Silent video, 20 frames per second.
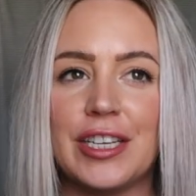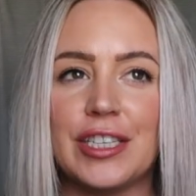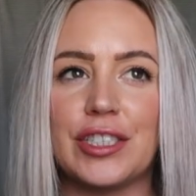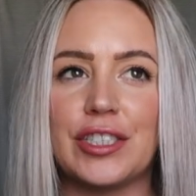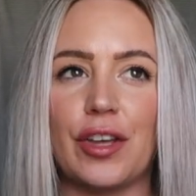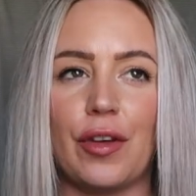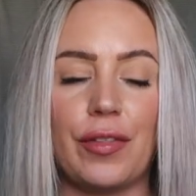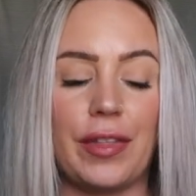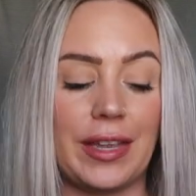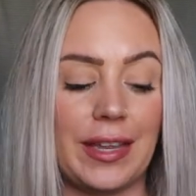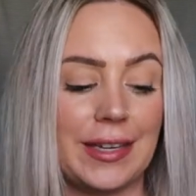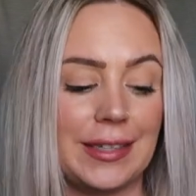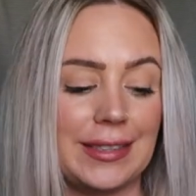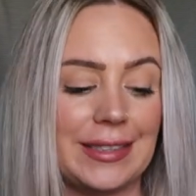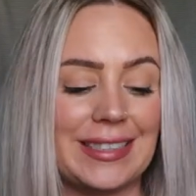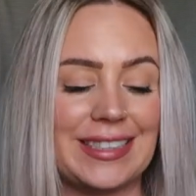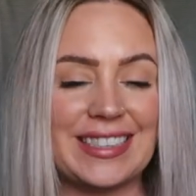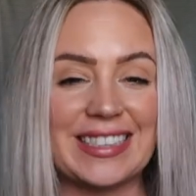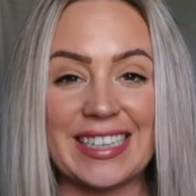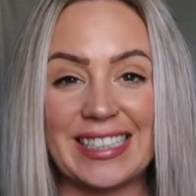So the
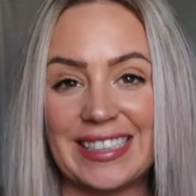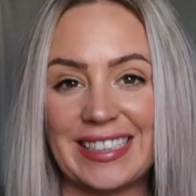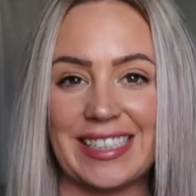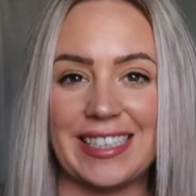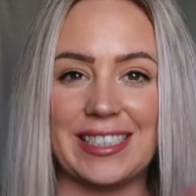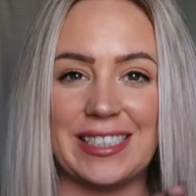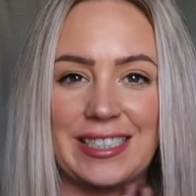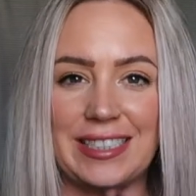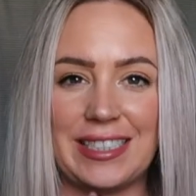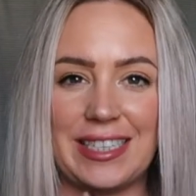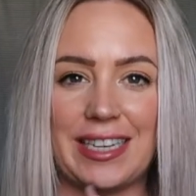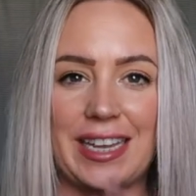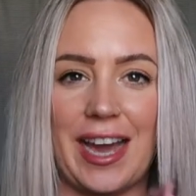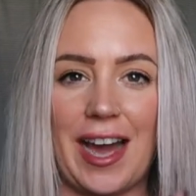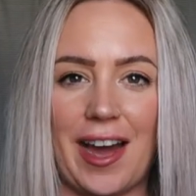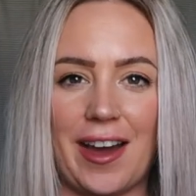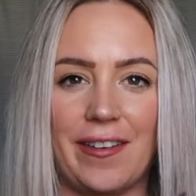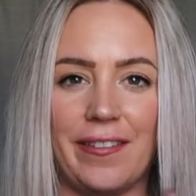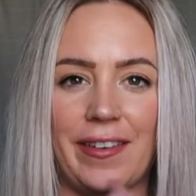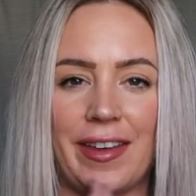
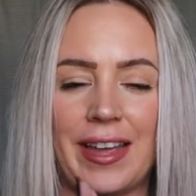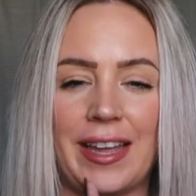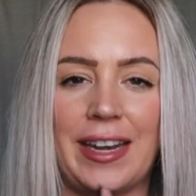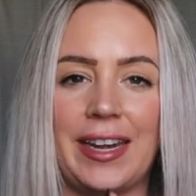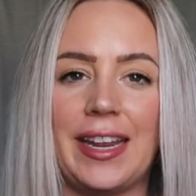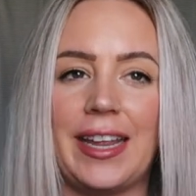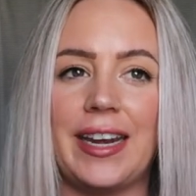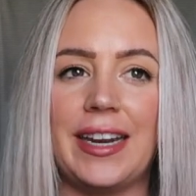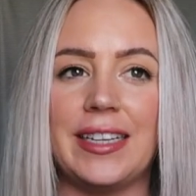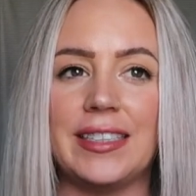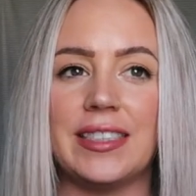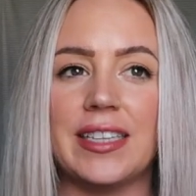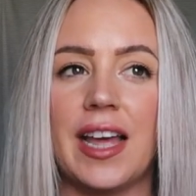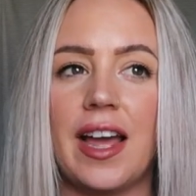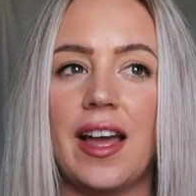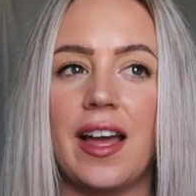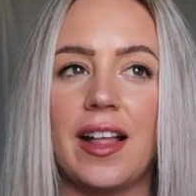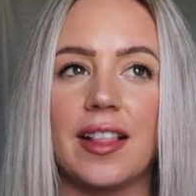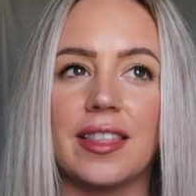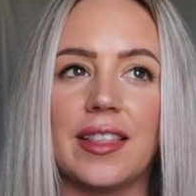consistency of it, it is
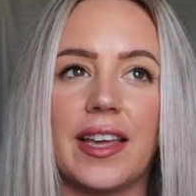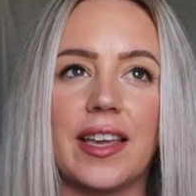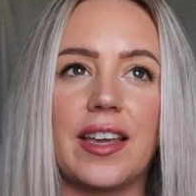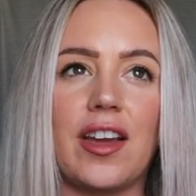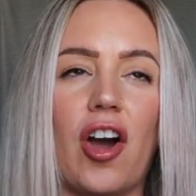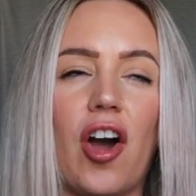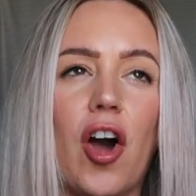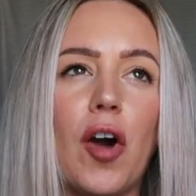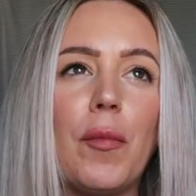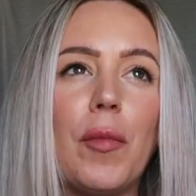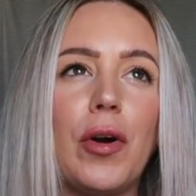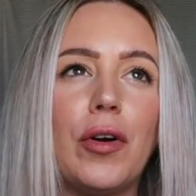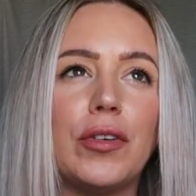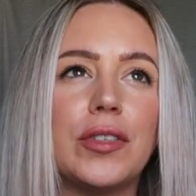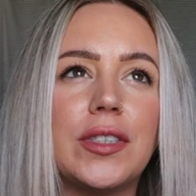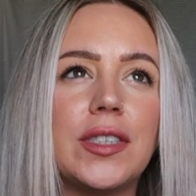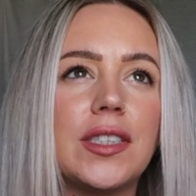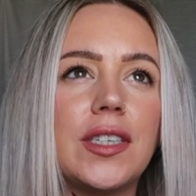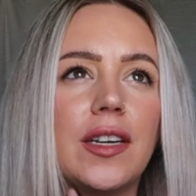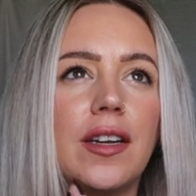like
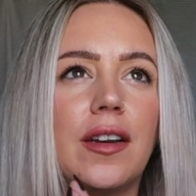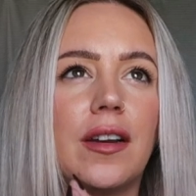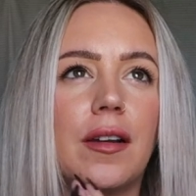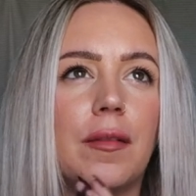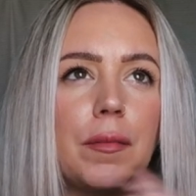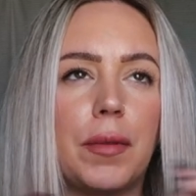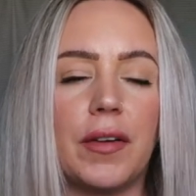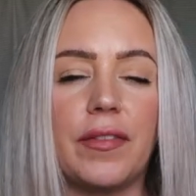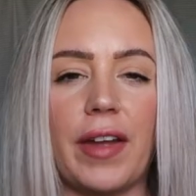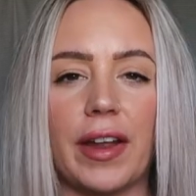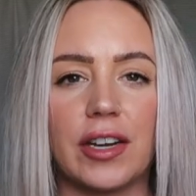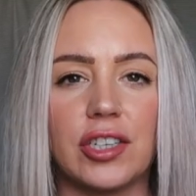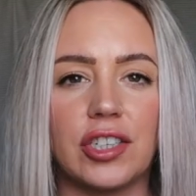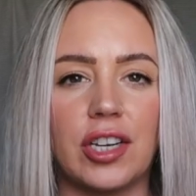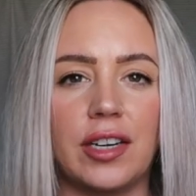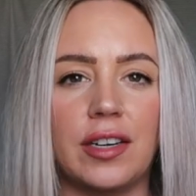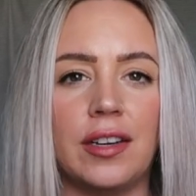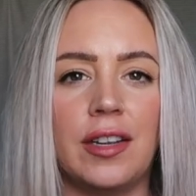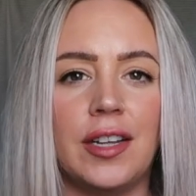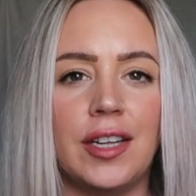almost
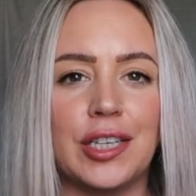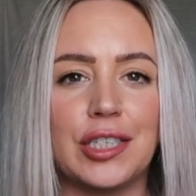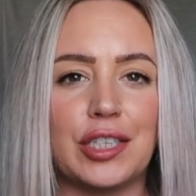perfection.